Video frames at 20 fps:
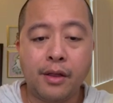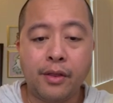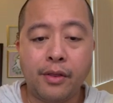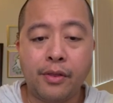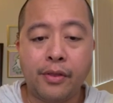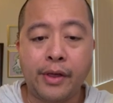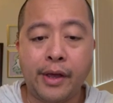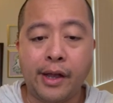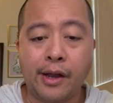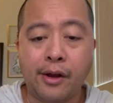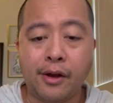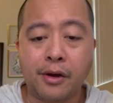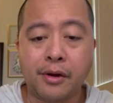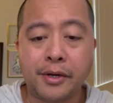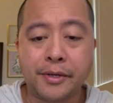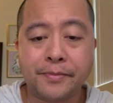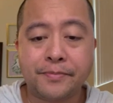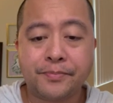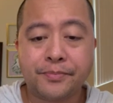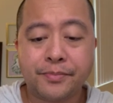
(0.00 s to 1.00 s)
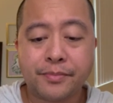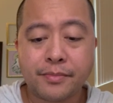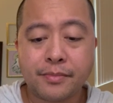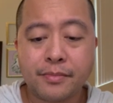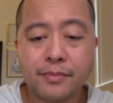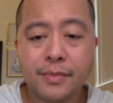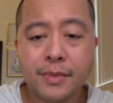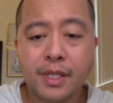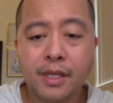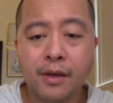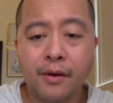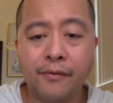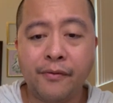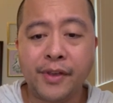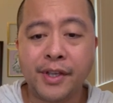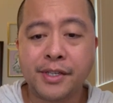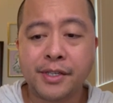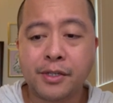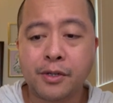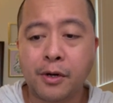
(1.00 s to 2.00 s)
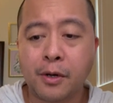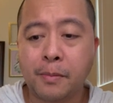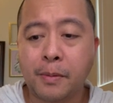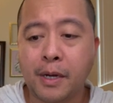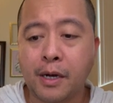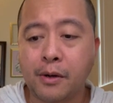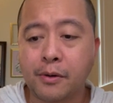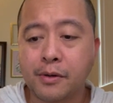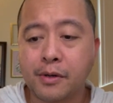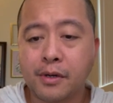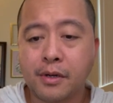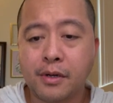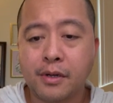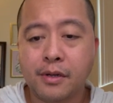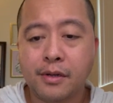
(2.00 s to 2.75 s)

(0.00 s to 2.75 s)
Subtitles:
their V-Star power.